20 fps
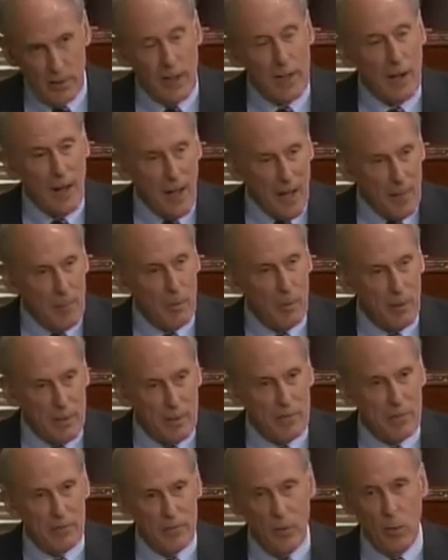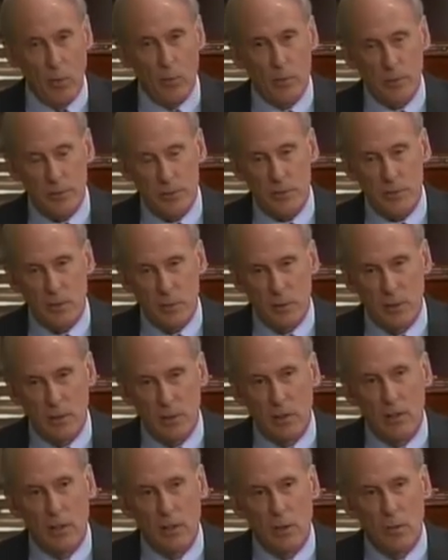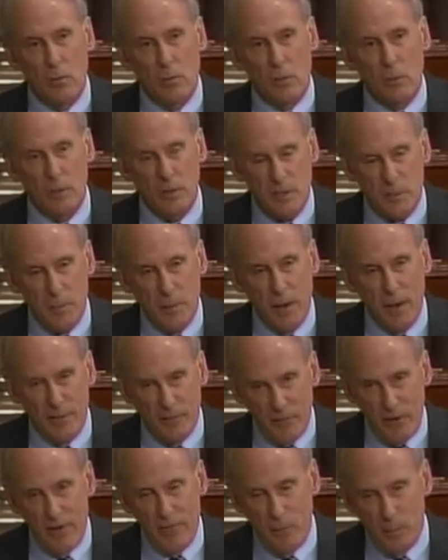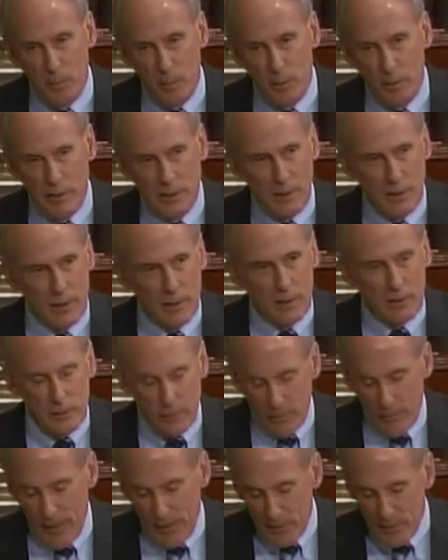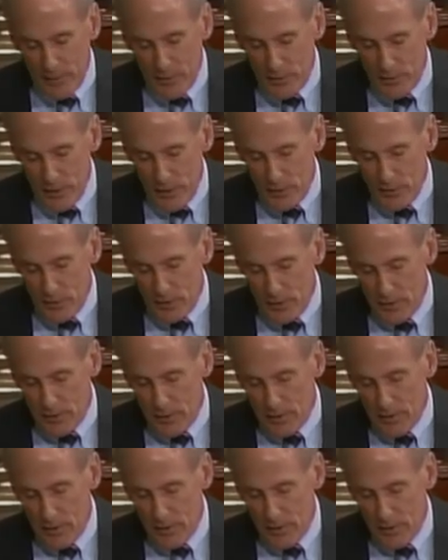And I believe the voters will respond favorably to that decision.